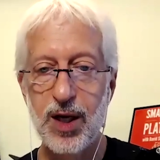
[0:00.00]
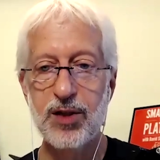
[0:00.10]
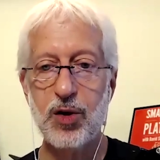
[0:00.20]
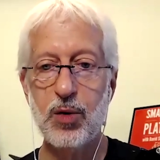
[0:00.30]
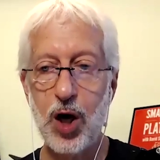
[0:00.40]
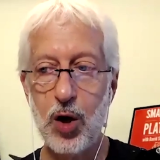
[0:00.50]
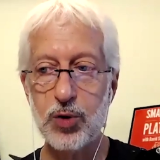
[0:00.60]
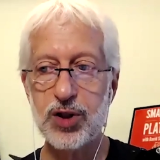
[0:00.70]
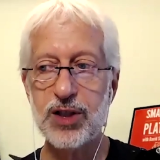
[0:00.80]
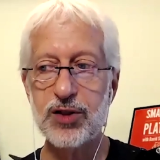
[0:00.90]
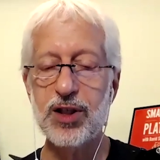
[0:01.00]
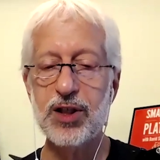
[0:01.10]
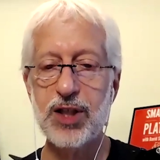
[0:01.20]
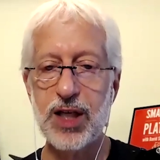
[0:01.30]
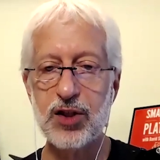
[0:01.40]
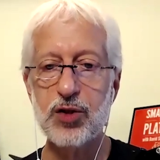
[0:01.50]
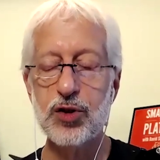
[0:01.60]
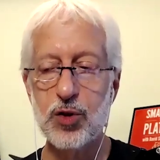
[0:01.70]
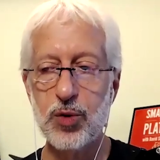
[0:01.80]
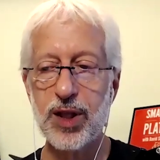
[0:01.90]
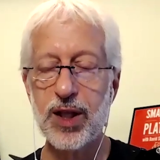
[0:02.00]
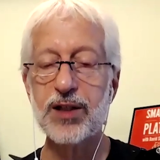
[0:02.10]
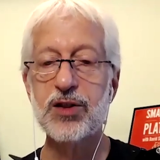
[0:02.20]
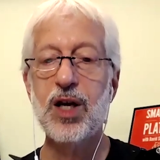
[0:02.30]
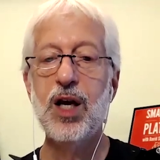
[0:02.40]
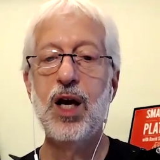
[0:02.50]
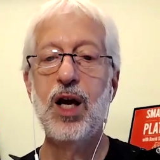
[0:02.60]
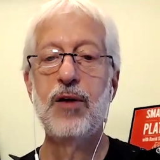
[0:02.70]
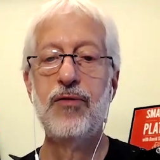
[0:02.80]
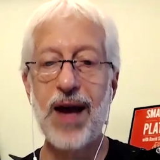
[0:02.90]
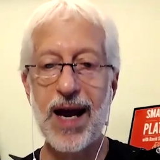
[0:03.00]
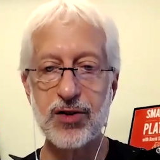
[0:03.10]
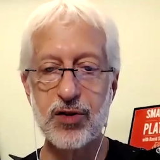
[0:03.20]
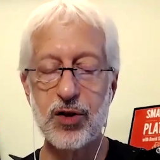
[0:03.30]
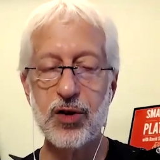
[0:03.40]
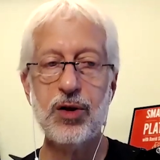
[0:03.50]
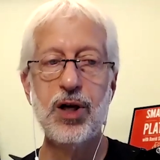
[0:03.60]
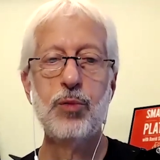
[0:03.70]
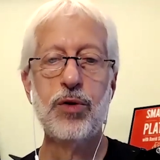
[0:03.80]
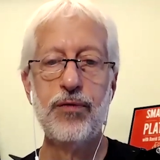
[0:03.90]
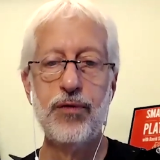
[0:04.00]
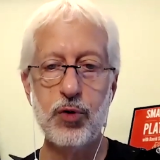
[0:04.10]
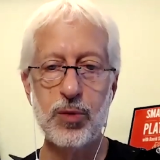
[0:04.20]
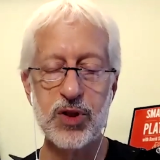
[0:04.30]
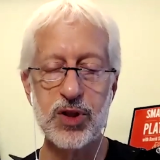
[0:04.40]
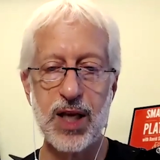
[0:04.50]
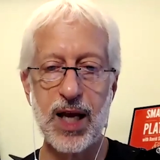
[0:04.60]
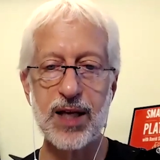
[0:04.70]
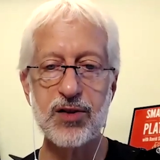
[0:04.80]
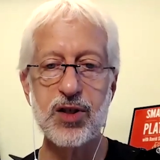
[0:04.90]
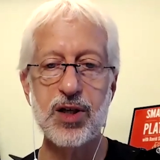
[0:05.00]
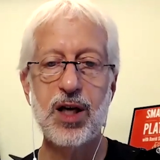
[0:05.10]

So a coach is going to teach you to do things faster with fewer mistakes.